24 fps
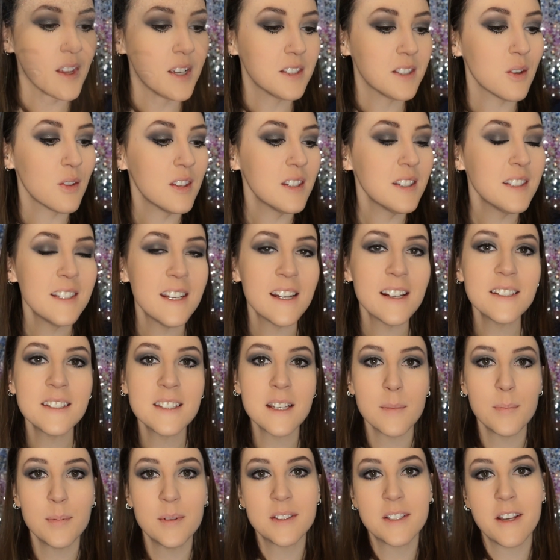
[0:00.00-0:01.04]
So this next
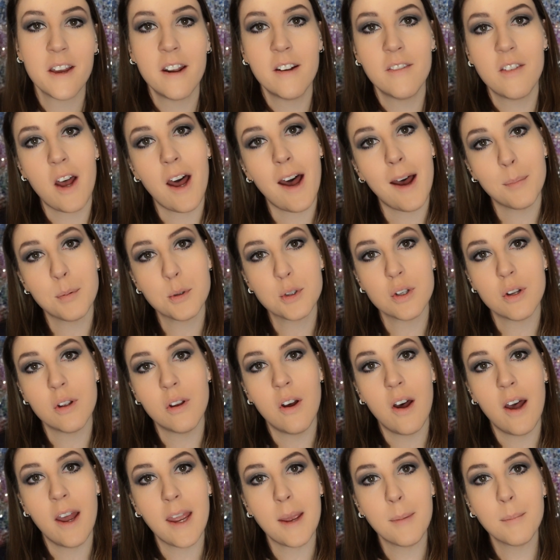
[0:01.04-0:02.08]
step is kind of optional.
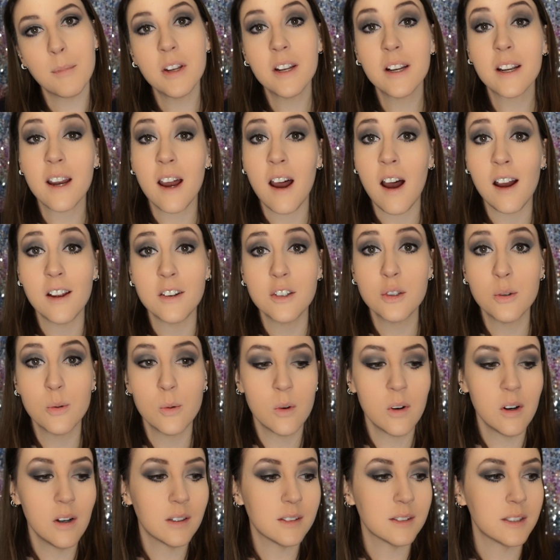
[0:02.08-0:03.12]
I am going to
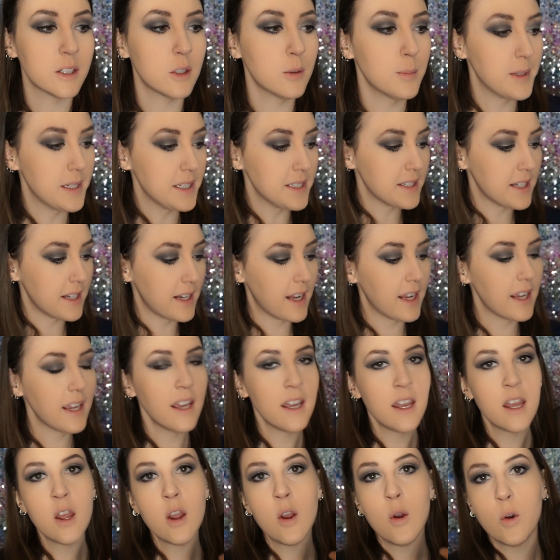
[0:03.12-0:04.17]
contour a little bit
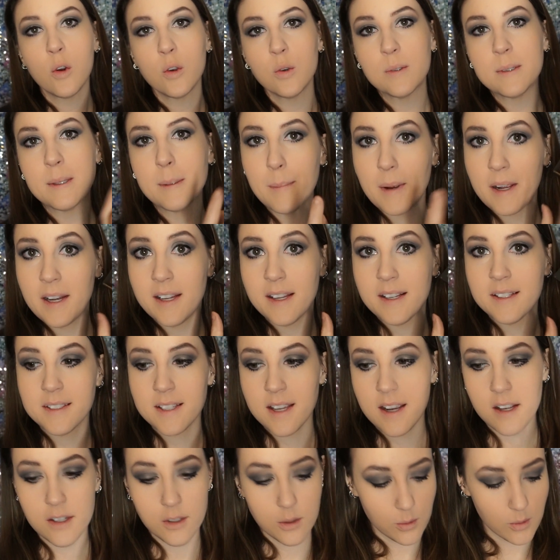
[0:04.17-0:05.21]
today using my NYX
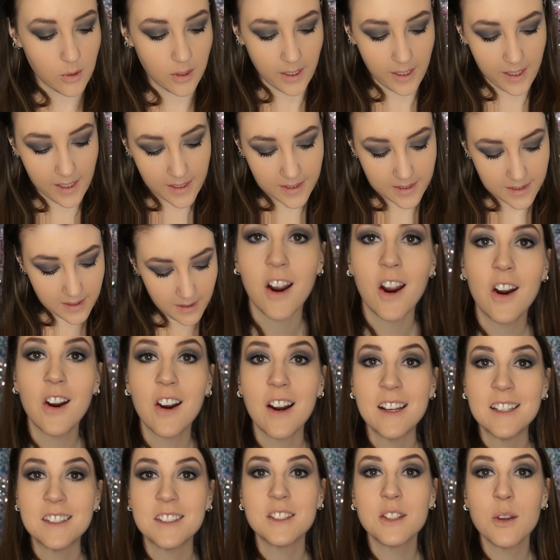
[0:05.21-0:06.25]
Contour Kit.
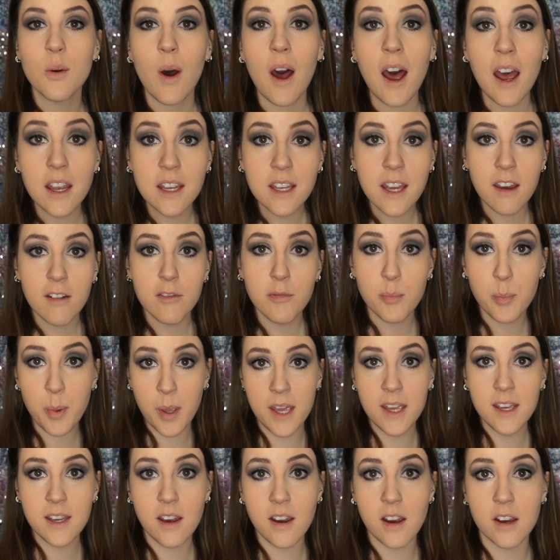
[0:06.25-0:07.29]
Alright, so I have
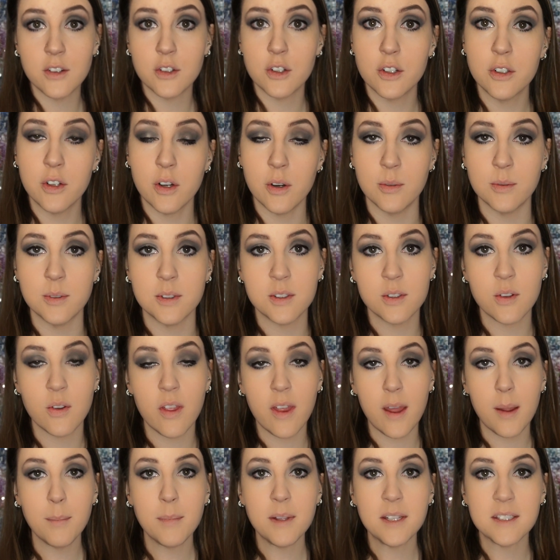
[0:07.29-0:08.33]
pink undertones, so
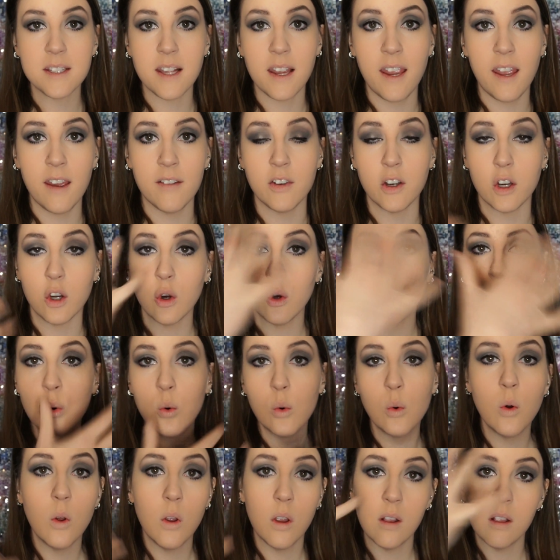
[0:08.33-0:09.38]
that means I have a
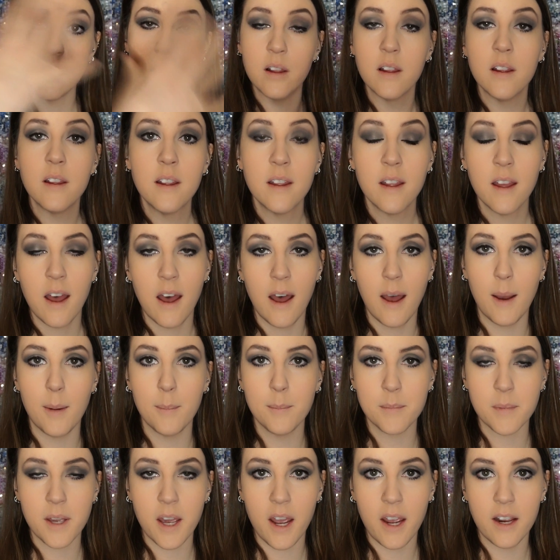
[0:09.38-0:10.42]
cool
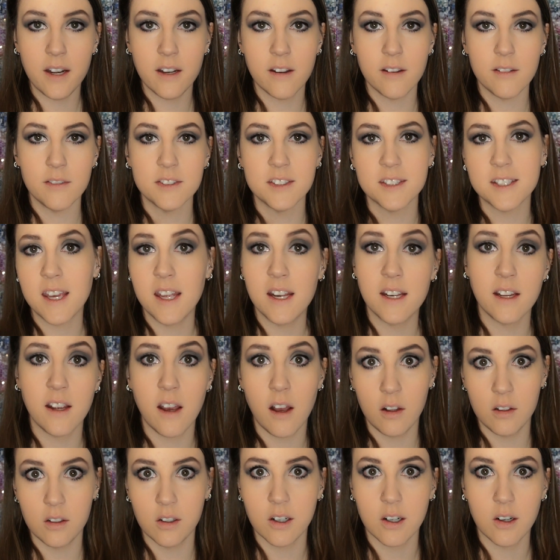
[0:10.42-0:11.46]
kind of skin
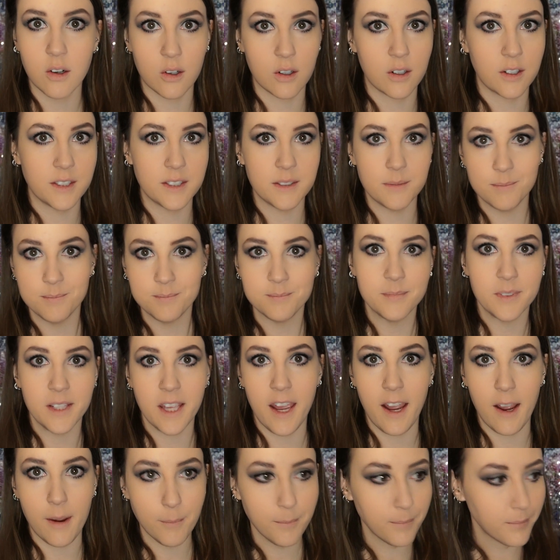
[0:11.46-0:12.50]
color, or
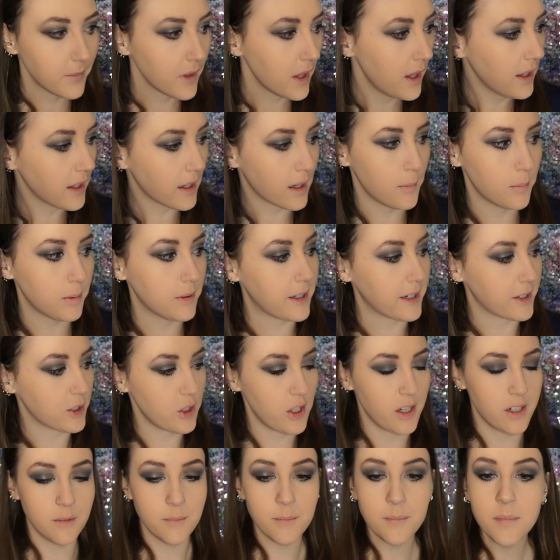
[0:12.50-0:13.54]
yeah,
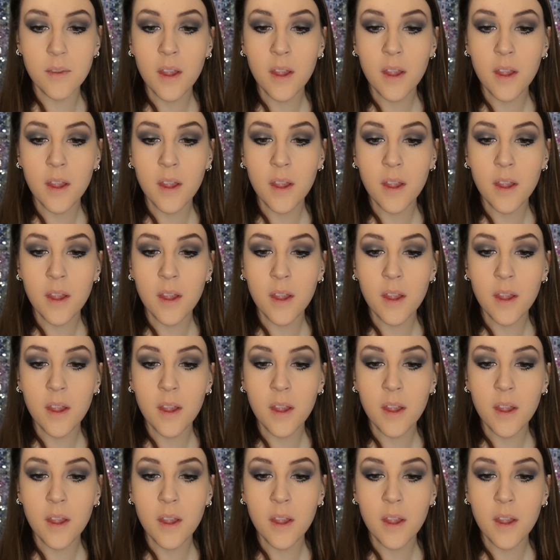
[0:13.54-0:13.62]
complexion.